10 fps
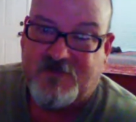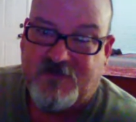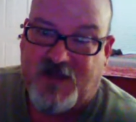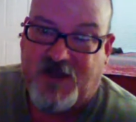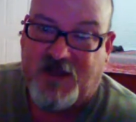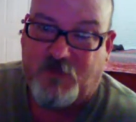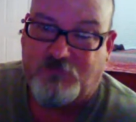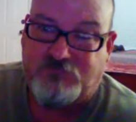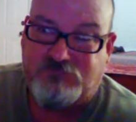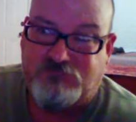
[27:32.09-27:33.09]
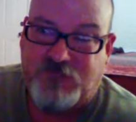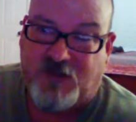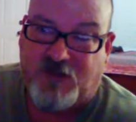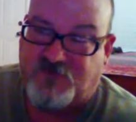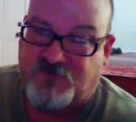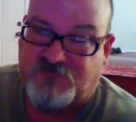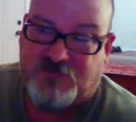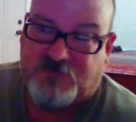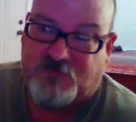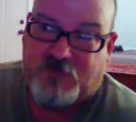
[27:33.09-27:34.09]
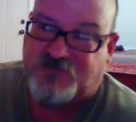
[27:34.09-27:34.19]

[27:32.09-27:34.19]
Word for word: uh, you know, just, uh, we would